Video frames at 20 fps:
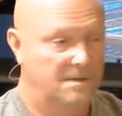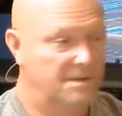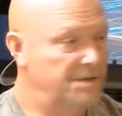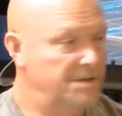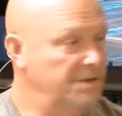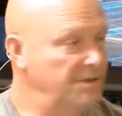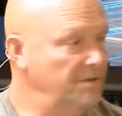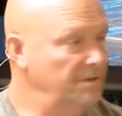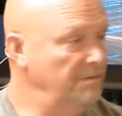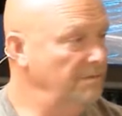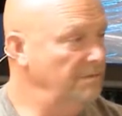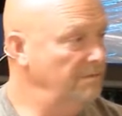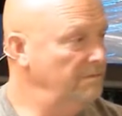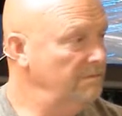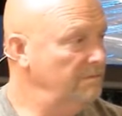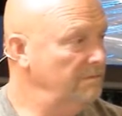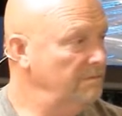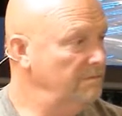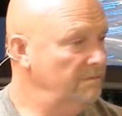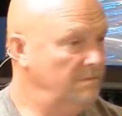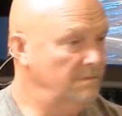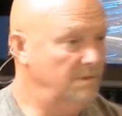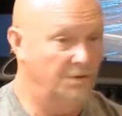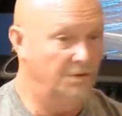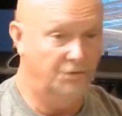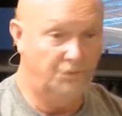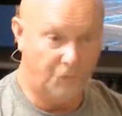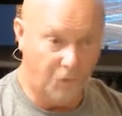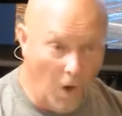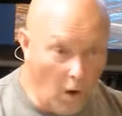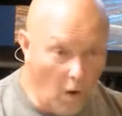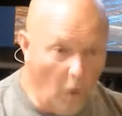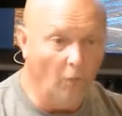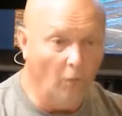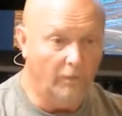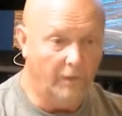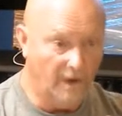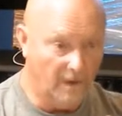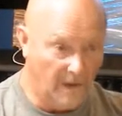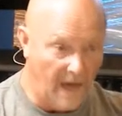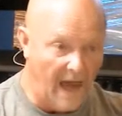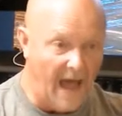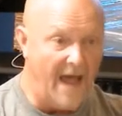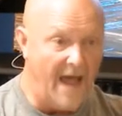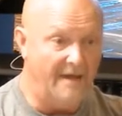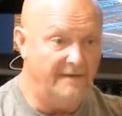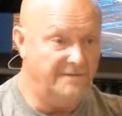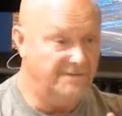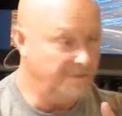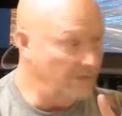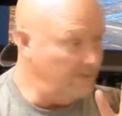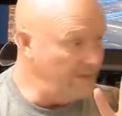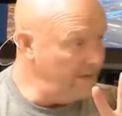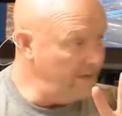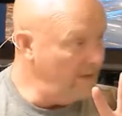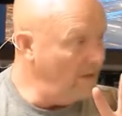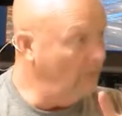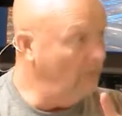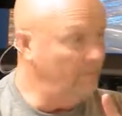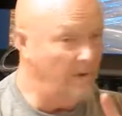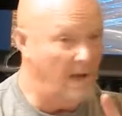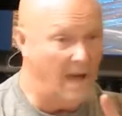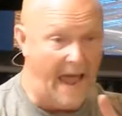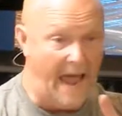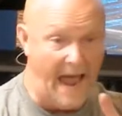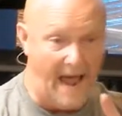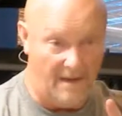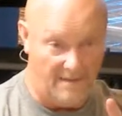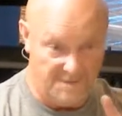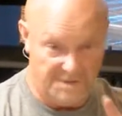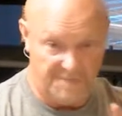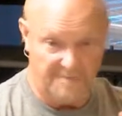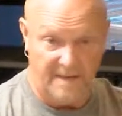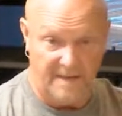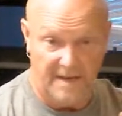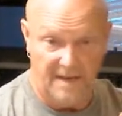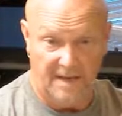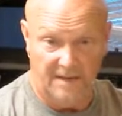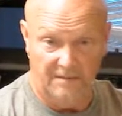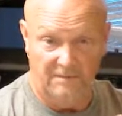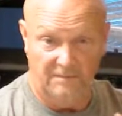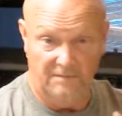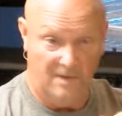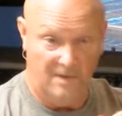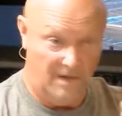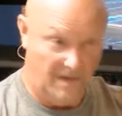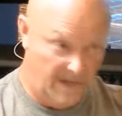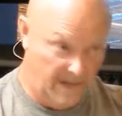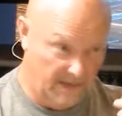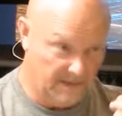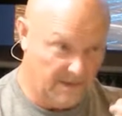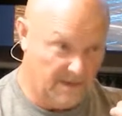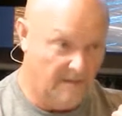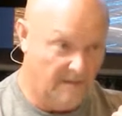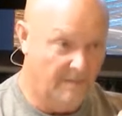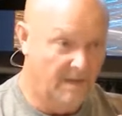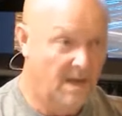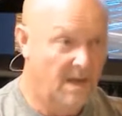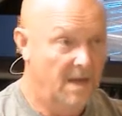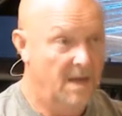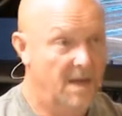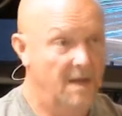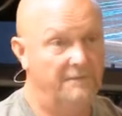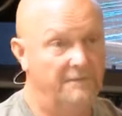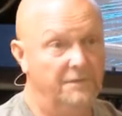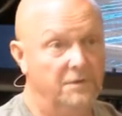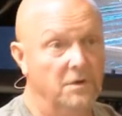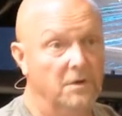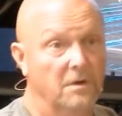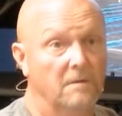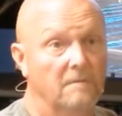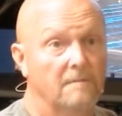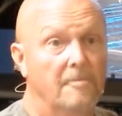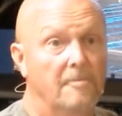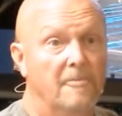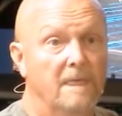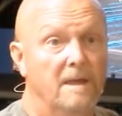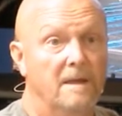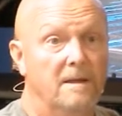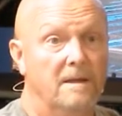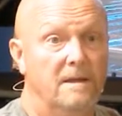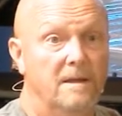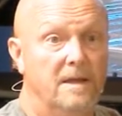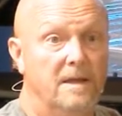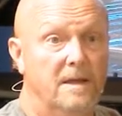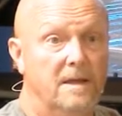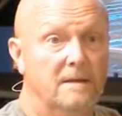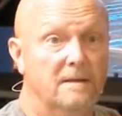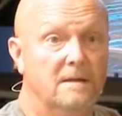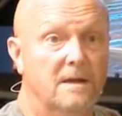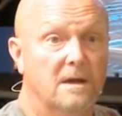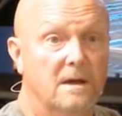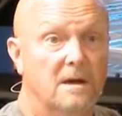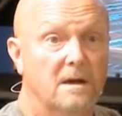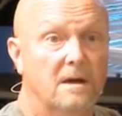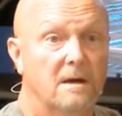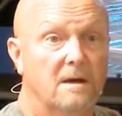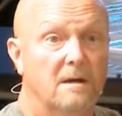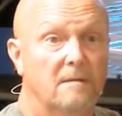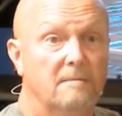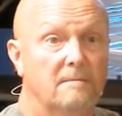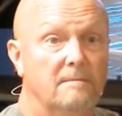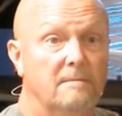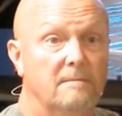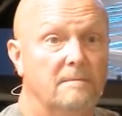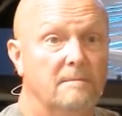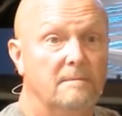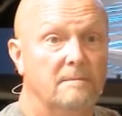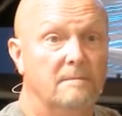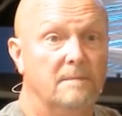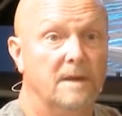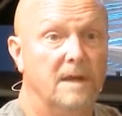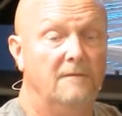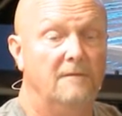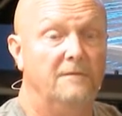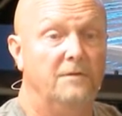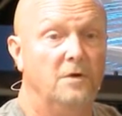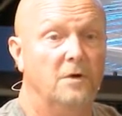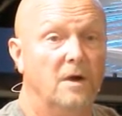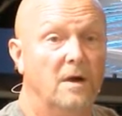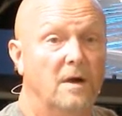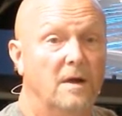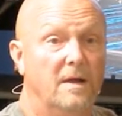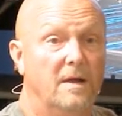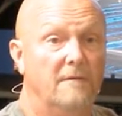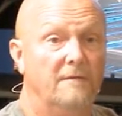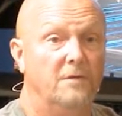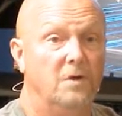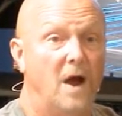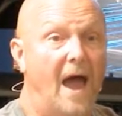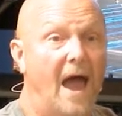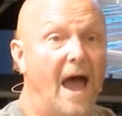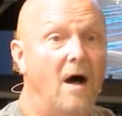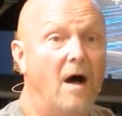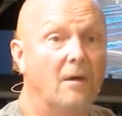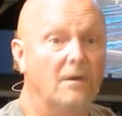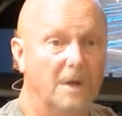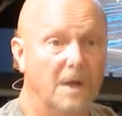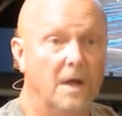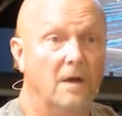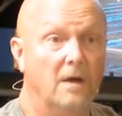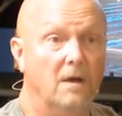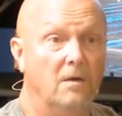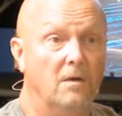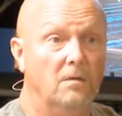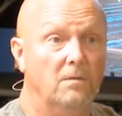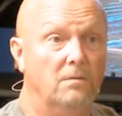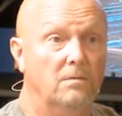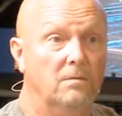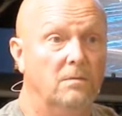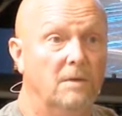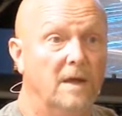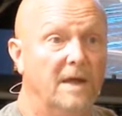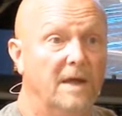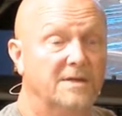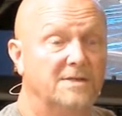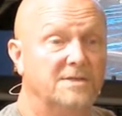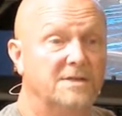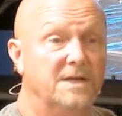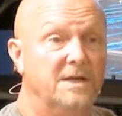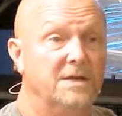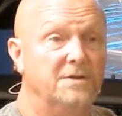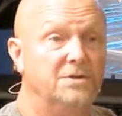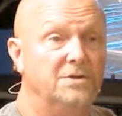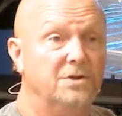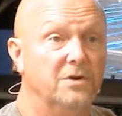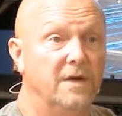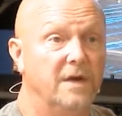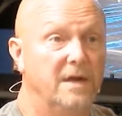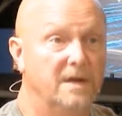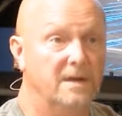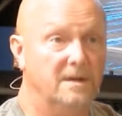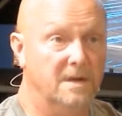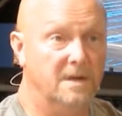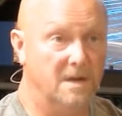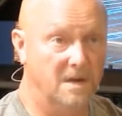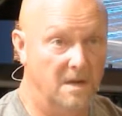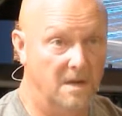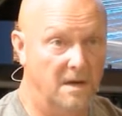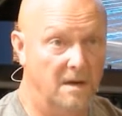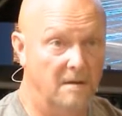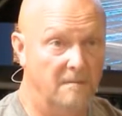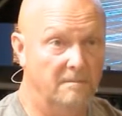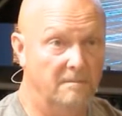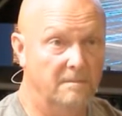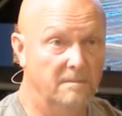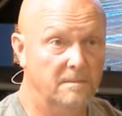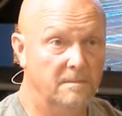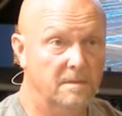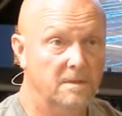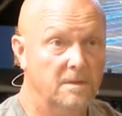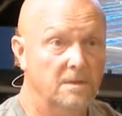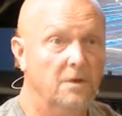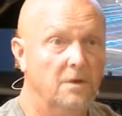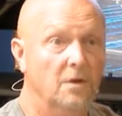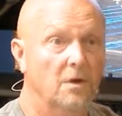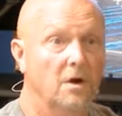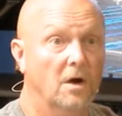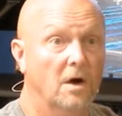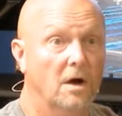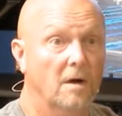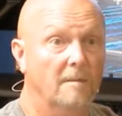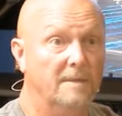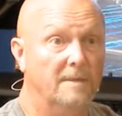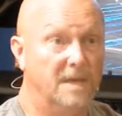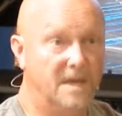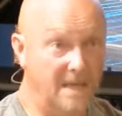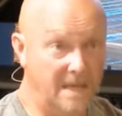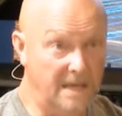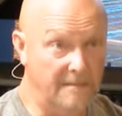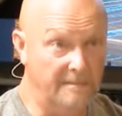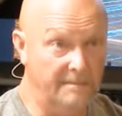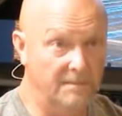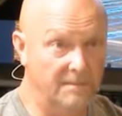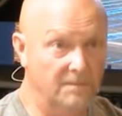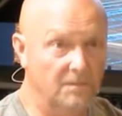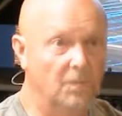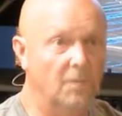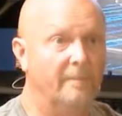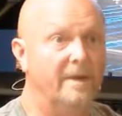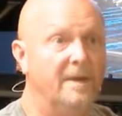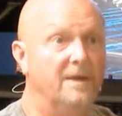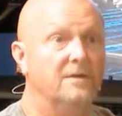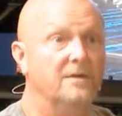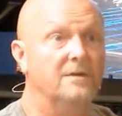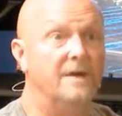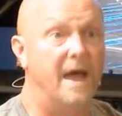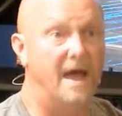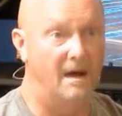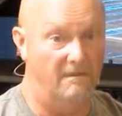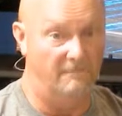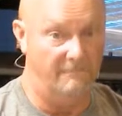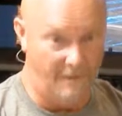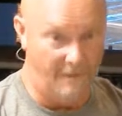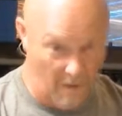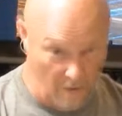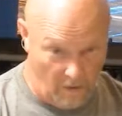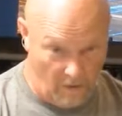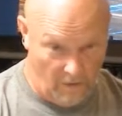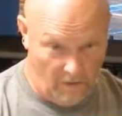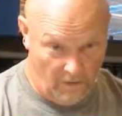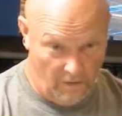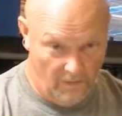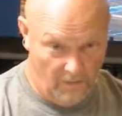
to control their life so they don't outspend their income. If your income, if your if your outgo exceeds your income, your upkeep will be your downfall.